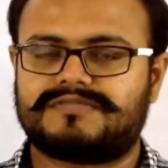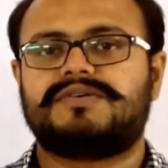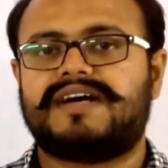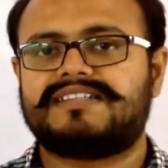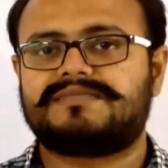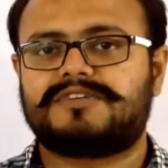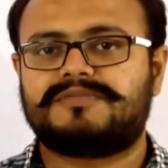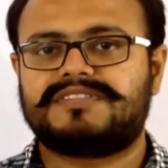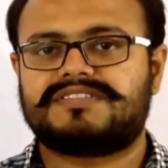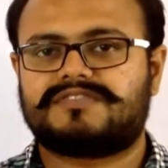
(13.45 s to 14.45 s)
So as
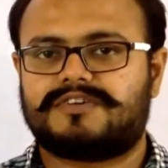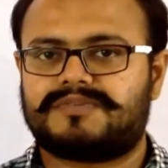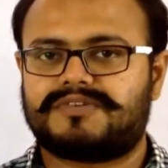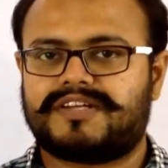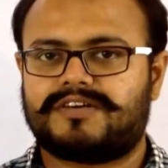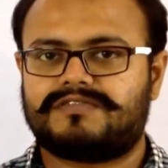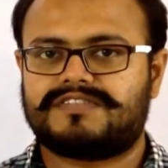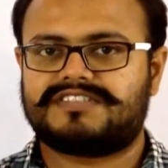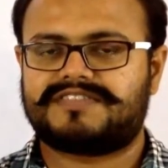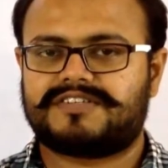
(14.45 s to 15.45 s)
promised, from today
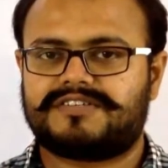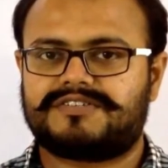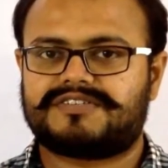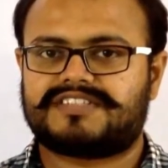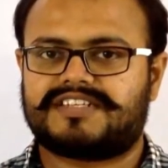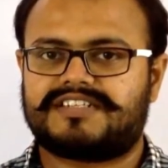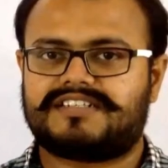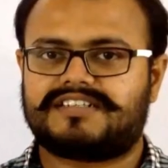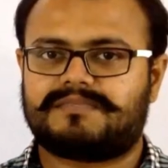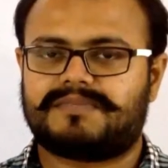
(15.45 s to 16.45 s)
onwards, we are going to
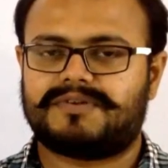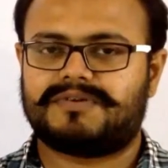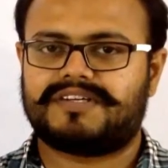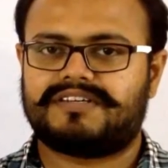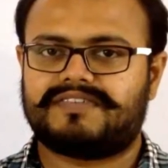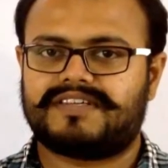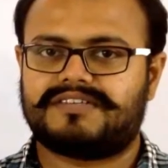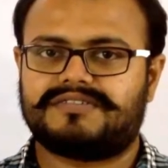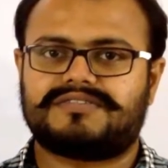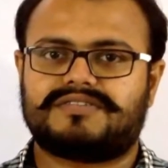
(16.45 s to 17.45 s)
start uploading
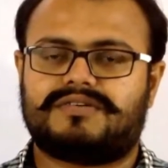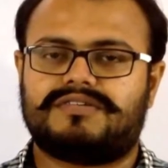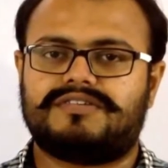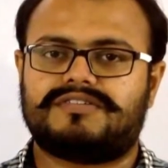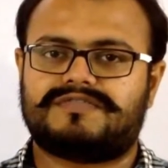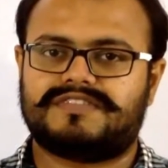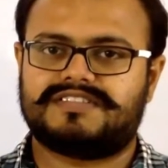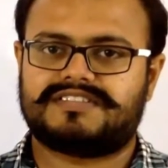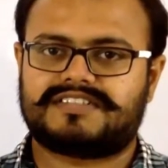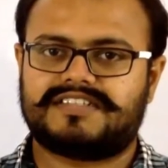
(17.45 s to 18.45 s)
videos on your
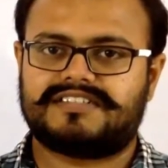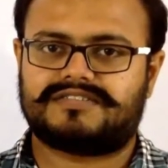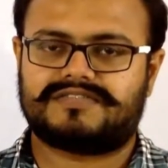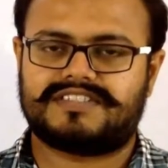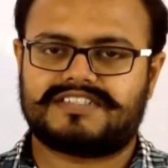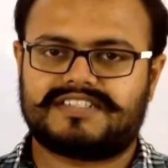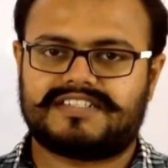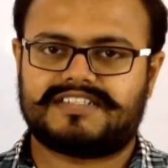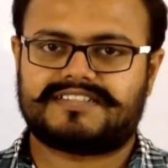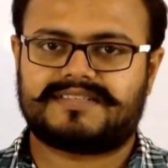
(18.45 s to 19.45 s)
first year of
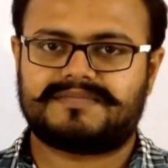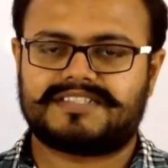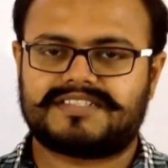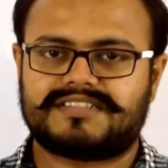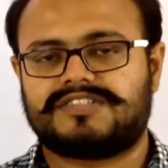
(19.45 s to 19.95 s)
engineering subjects.